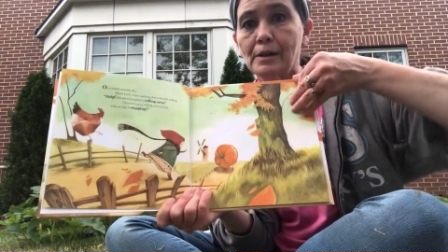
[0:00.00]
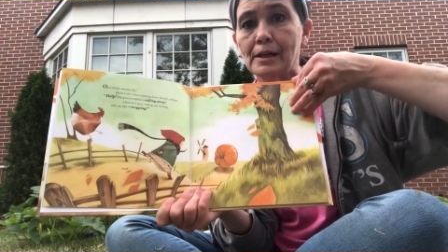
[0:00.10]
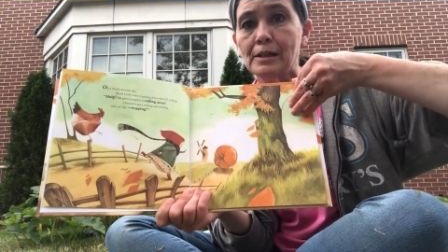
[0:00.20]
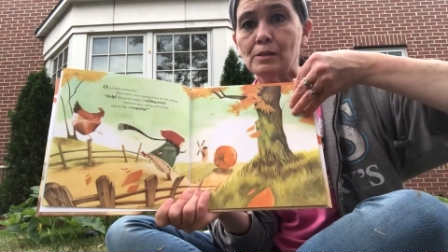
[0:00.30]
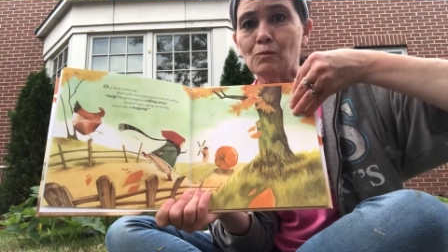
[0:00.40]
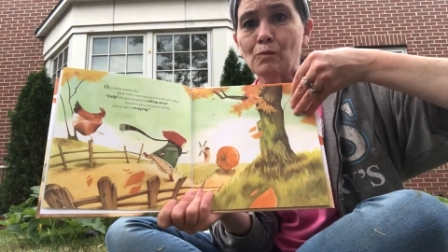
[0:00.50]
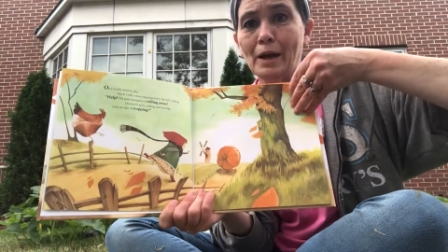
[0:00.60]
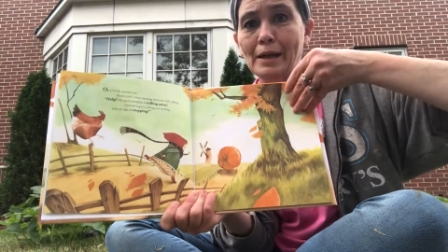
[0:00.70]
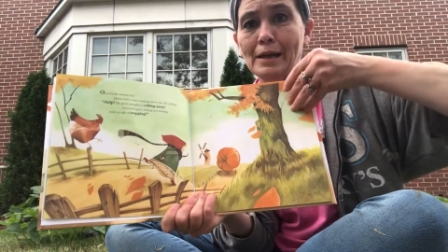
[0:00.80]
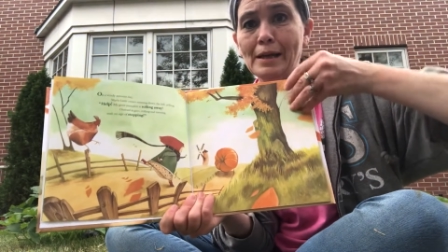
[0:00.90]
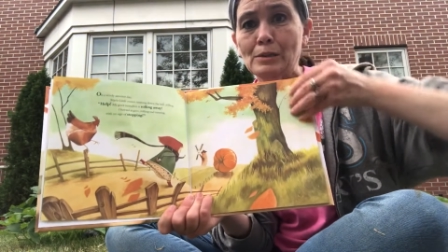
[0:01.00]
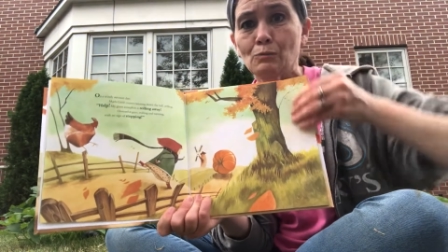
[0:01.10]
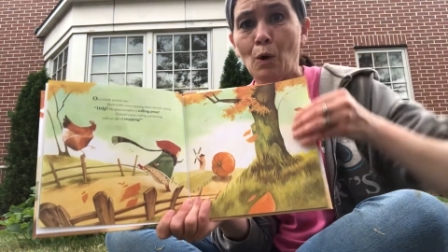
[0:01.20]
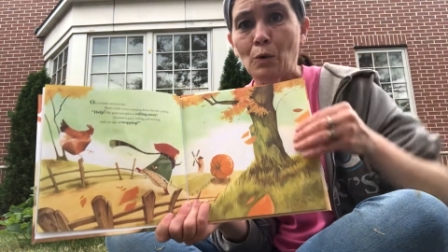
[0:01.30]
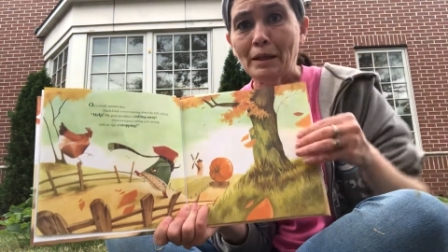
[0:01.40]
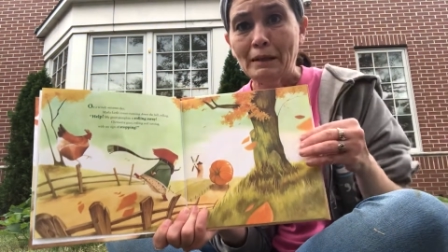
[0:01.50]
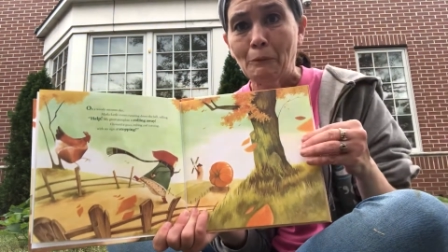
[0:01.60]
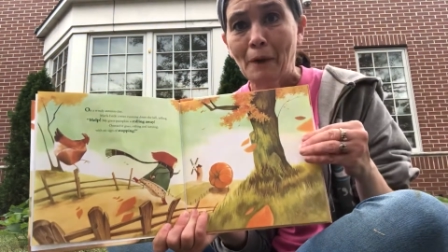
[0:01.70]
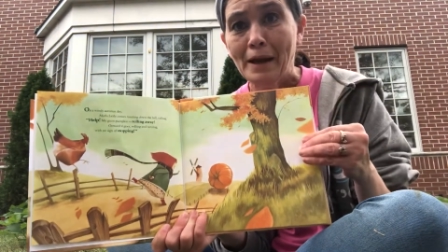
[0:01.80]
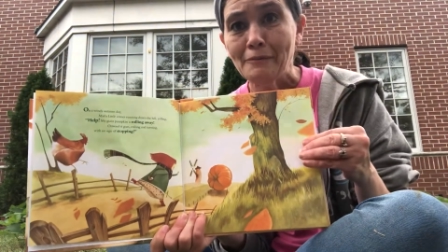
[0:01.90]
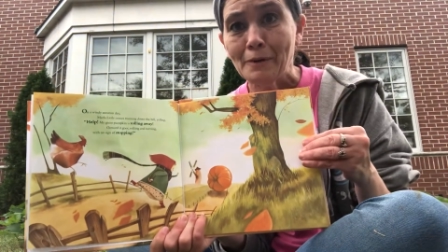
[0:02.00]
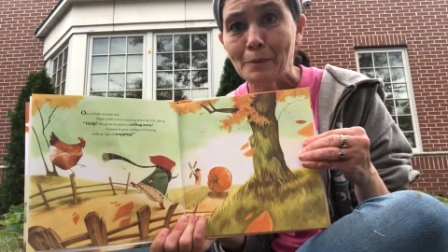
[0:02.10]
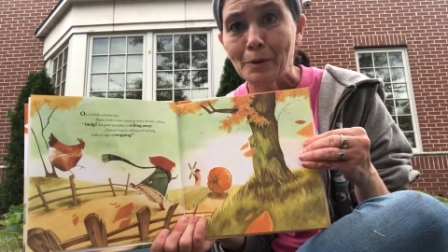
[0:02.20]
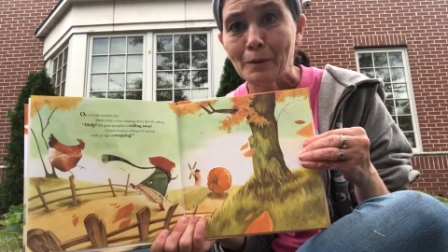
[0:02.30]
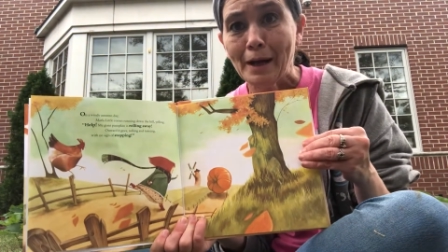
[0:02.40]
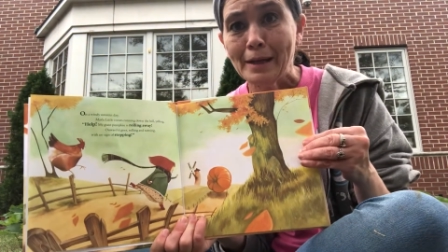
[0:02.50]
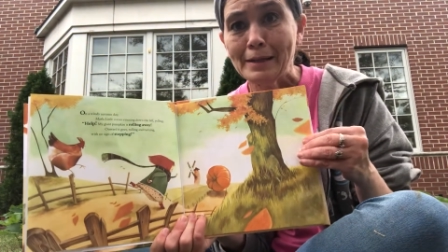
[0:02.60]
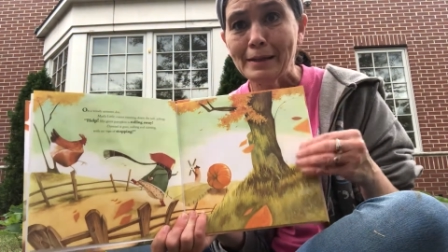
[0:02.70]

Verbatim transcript: It's run it's rolling away from her, right?